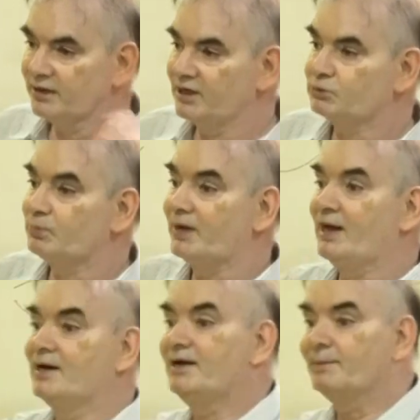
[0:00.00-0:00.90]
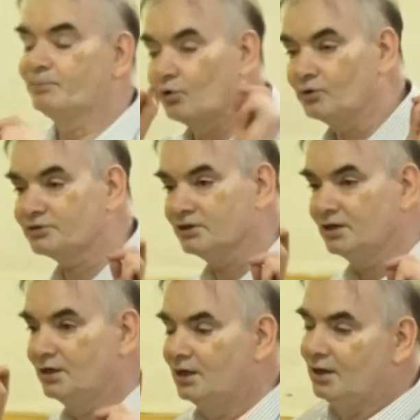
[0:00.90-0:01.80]
structure as per NI
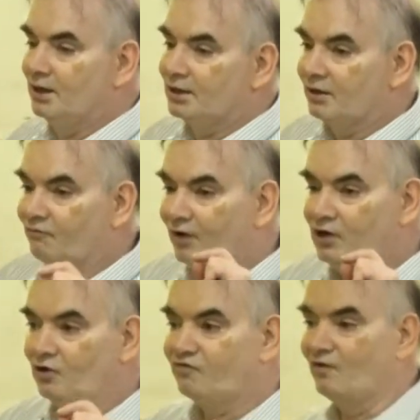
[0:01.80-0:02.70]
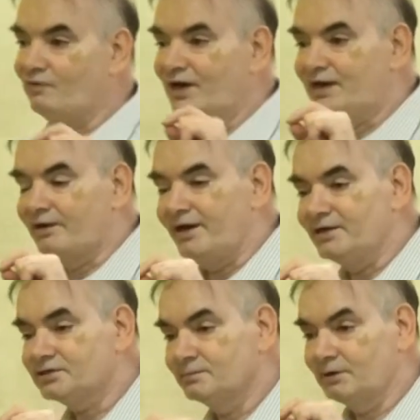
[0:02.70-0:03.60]
approach, the value of firm
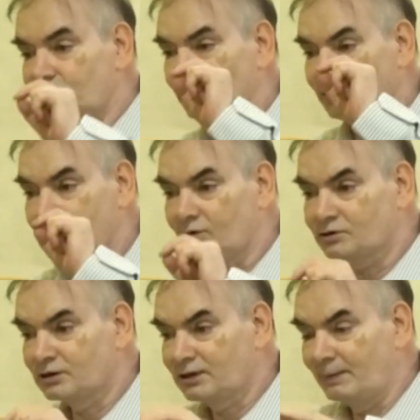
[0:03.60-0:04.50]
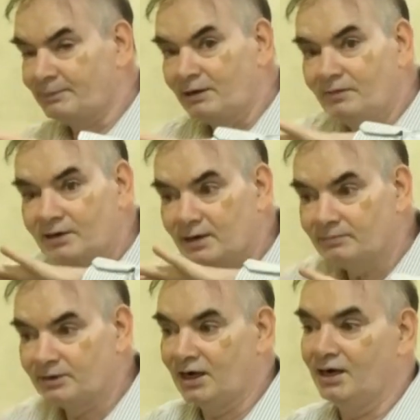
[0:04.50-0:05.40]
will increase, but overall cost of
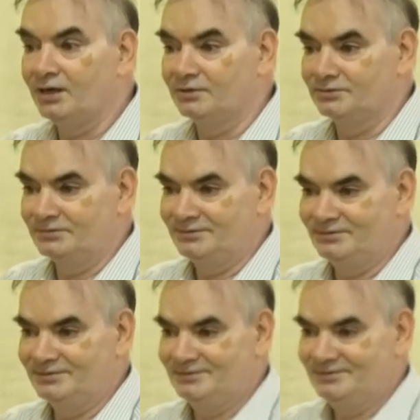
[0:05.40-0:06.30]
capital will come down.